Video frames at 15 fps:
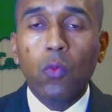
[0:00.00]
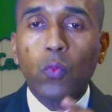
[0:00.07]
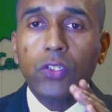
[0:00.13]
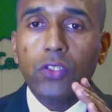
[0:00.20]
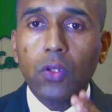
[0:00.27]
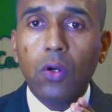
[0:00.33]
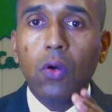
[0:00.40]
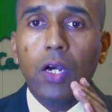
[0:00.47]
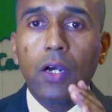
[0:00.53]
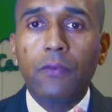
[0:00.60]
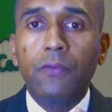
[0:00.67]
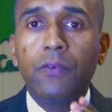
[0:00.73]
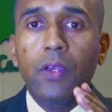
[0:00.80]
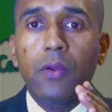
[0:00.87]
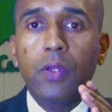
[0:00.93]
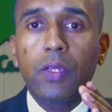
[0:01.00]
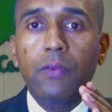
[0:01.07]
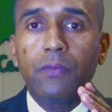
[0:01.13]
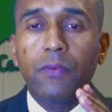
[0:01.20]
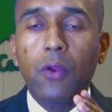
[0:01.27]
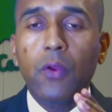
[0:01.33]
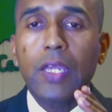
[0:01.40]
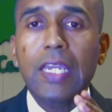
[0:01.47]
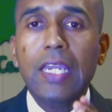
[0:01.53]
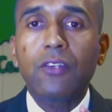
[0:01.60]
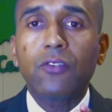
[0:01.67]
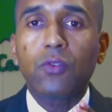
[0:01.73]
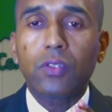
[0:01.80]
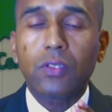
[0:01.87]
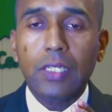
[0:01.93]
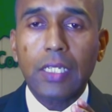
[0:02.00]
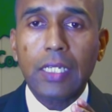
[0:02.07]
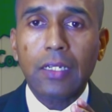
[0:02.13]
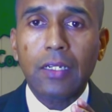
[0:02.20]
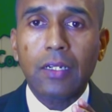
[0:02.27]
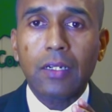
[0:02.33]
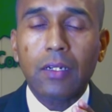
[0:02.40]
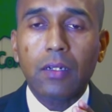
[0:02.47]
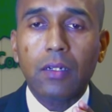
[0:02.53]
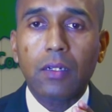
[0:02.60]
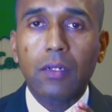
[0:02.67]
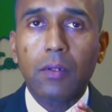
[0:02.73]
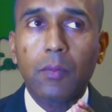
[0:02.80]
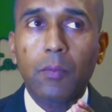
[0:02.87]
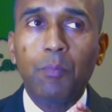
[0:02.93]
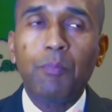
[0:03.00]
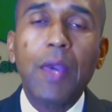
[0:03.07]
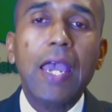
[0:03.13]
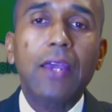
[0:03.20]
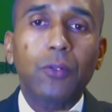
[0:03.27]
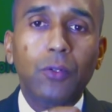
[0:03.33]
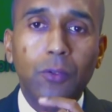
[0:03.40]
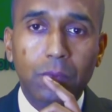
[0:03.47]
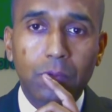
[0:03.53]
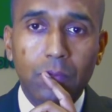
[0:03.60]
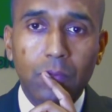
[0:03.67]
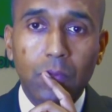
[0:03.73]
we saw a very, very interesting battle.